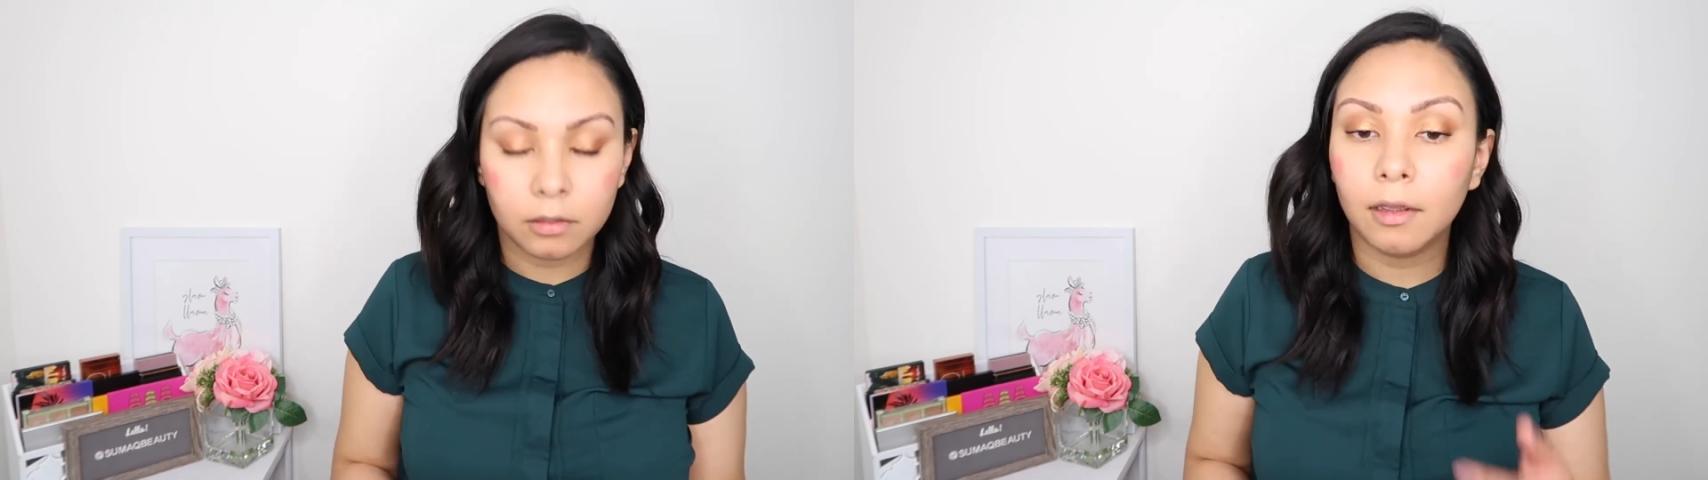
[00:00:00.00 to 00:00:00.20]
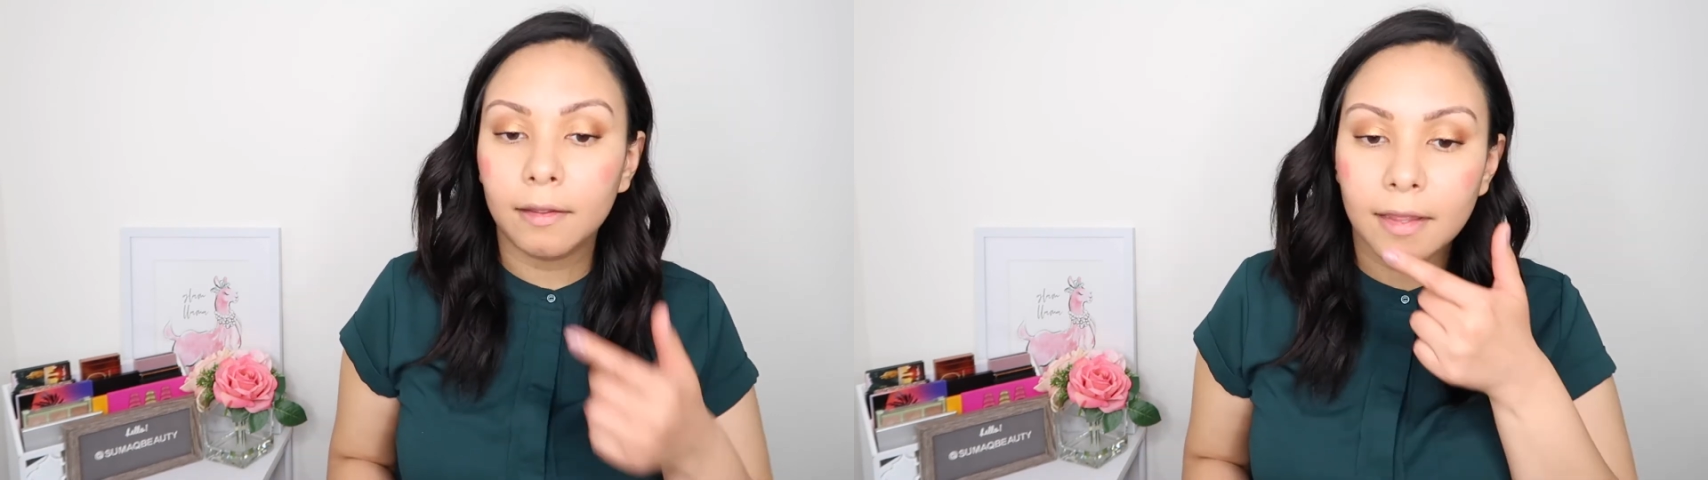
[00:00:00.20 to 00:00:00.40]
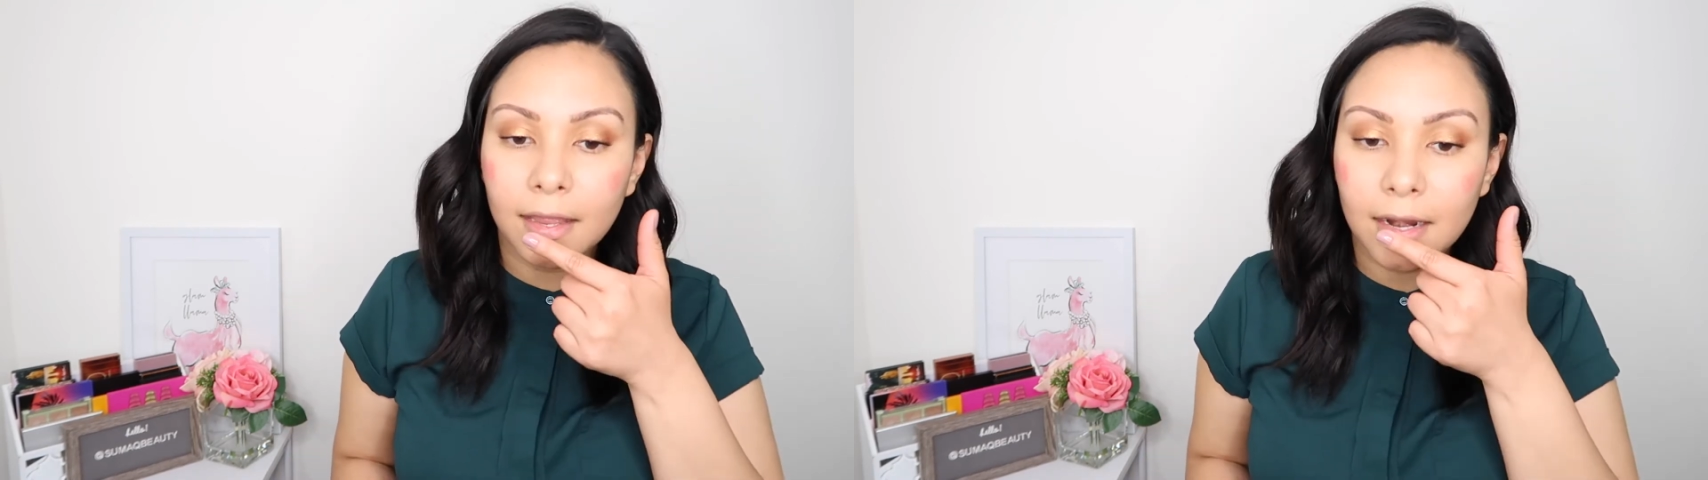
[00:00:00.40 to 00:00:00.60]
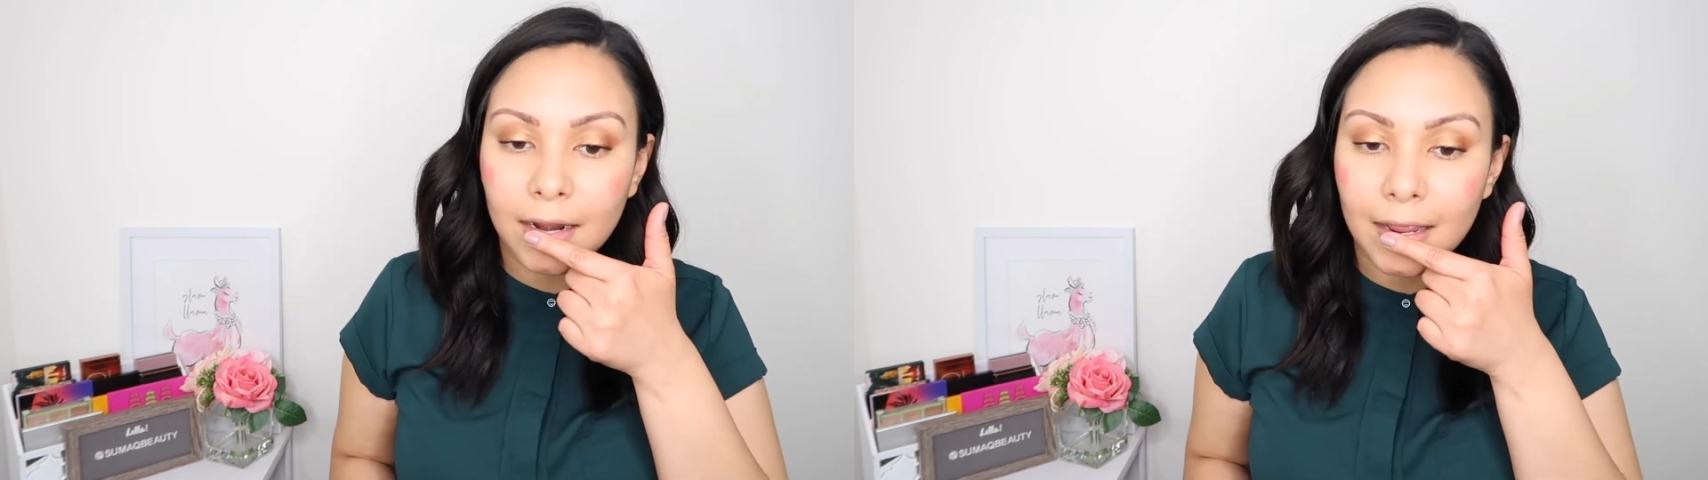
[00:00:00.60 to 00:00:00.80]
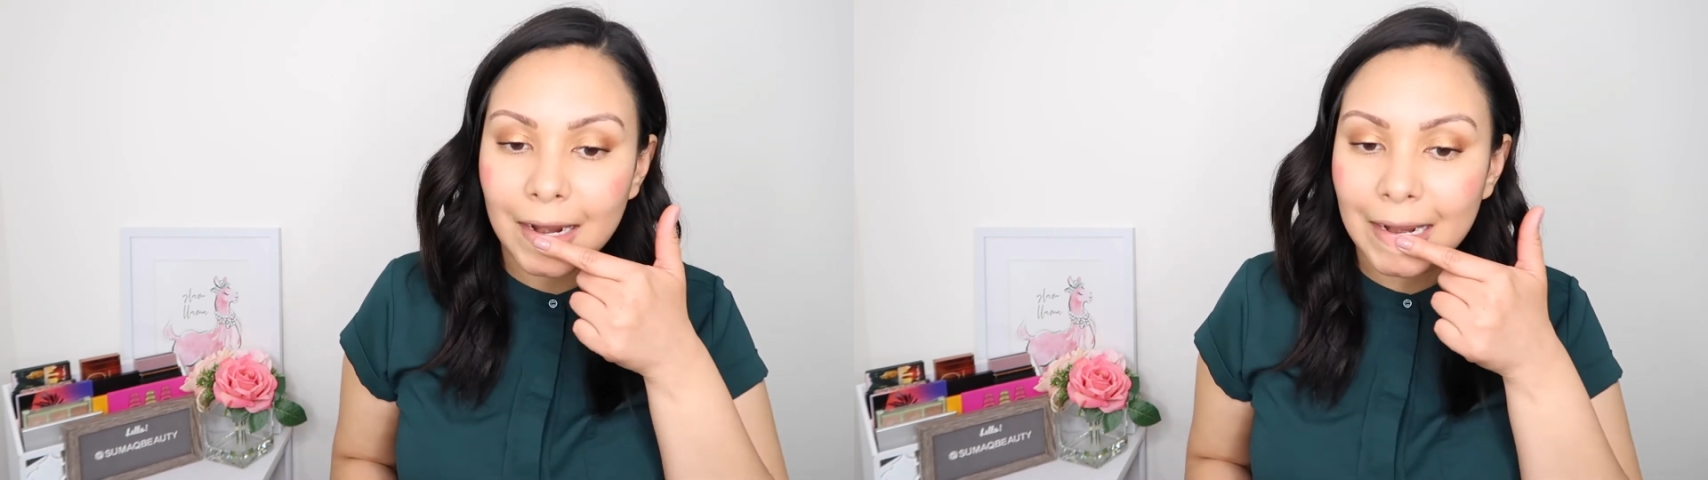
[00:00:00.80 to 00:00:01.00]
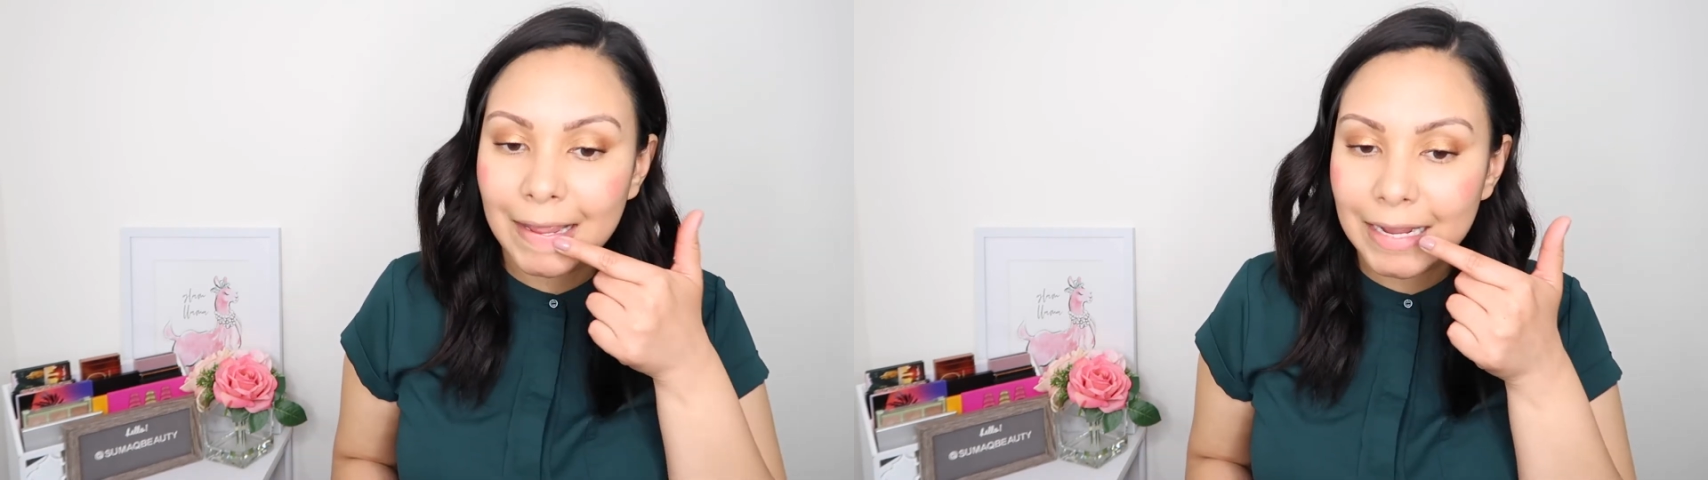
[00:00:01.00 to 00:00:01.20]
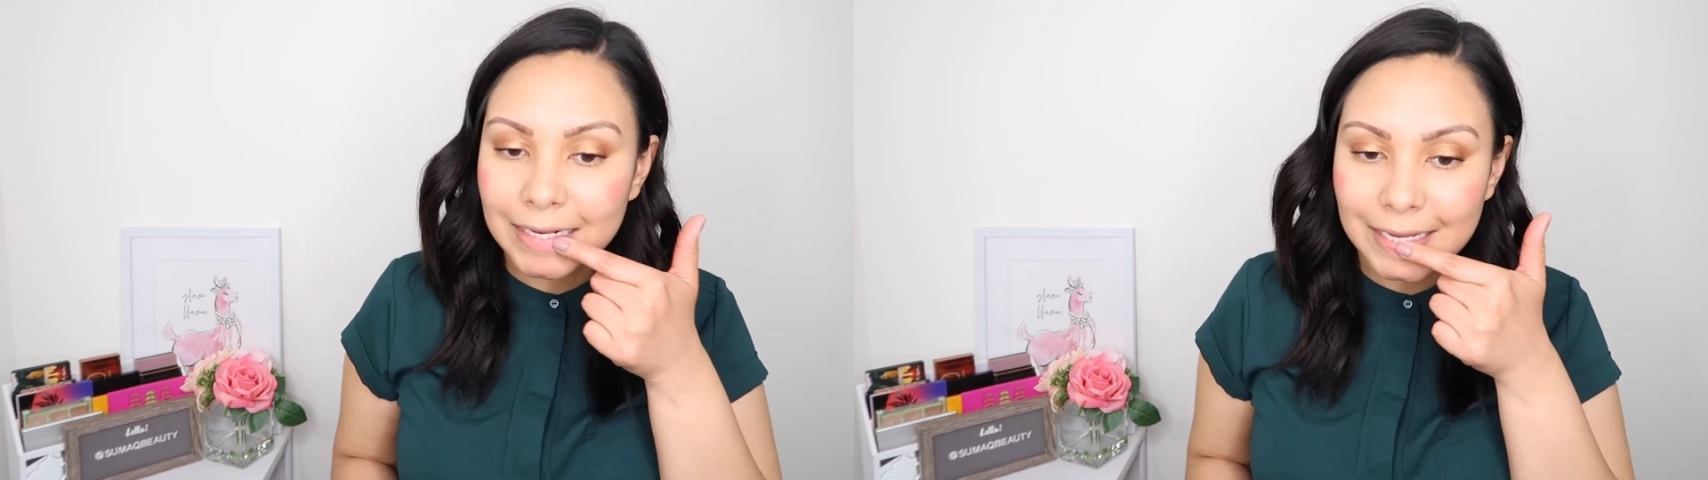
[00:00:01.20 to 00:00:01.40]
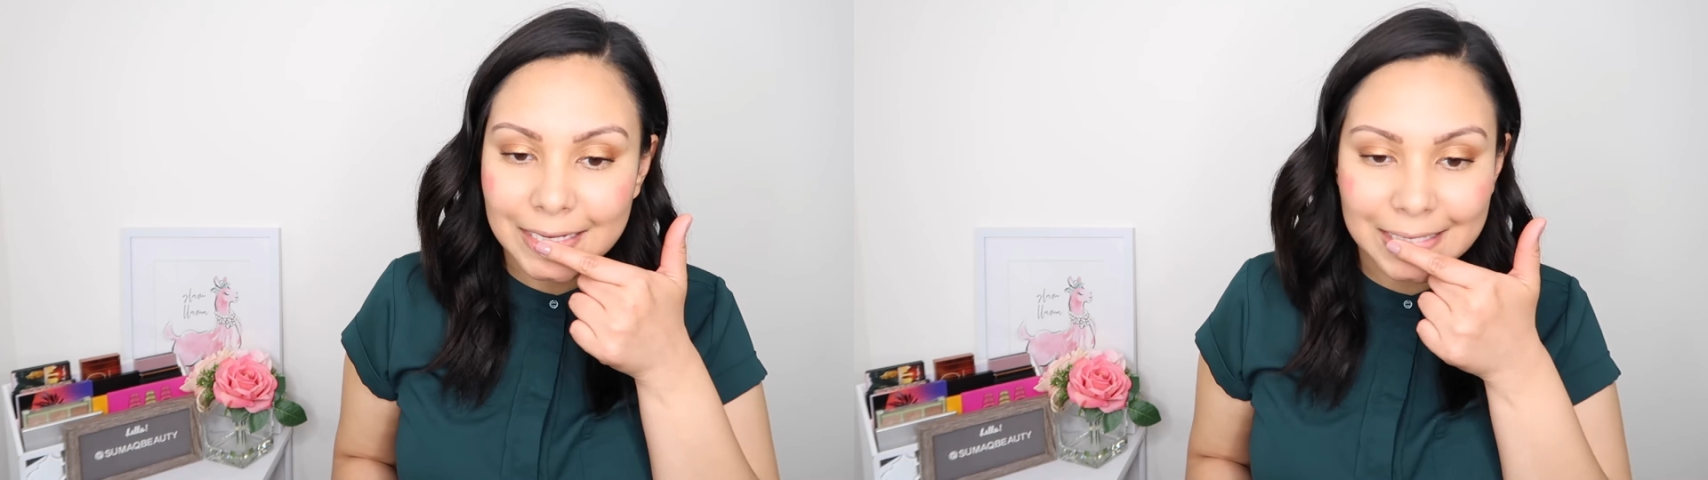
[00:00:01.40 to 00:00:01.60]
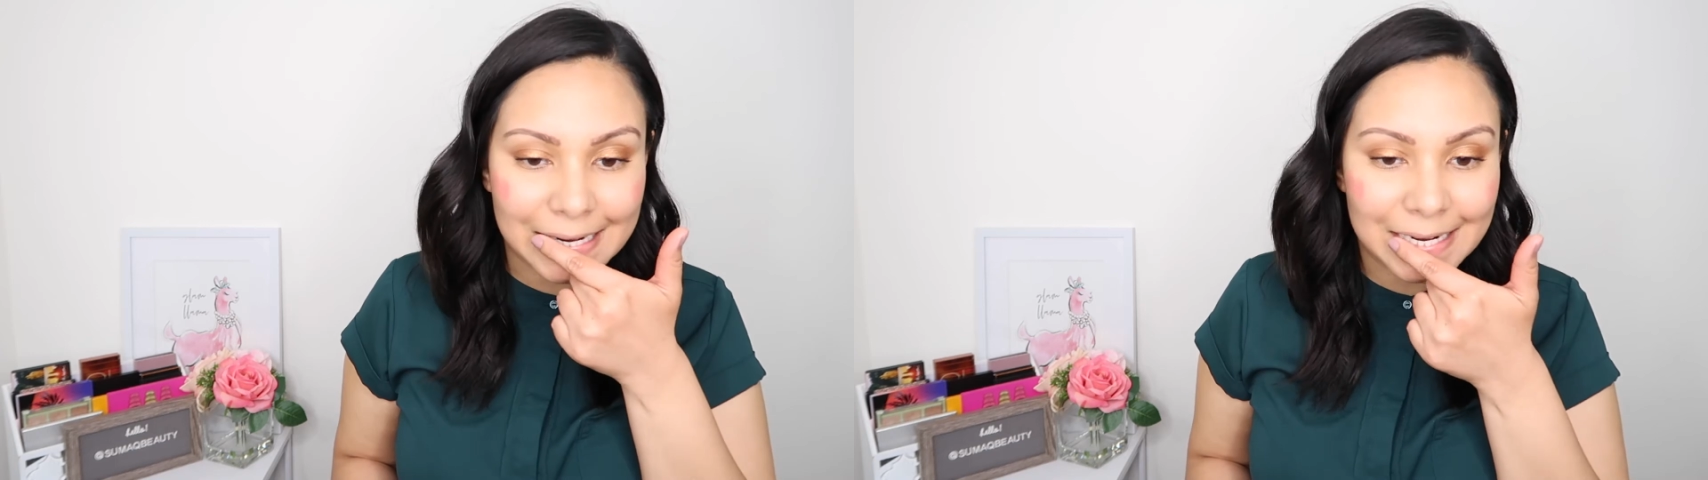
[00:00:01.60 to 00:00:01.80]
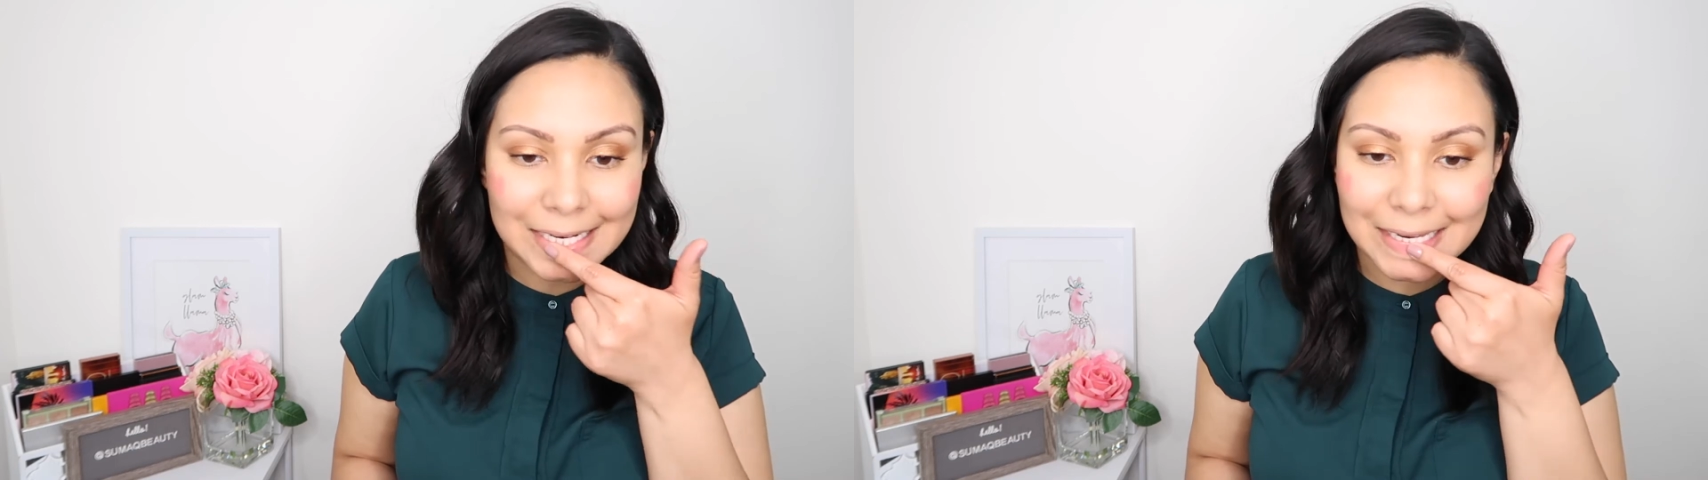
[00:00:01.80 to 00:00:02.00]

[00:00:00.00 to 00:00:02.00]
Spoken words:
And then any excess I'm gonna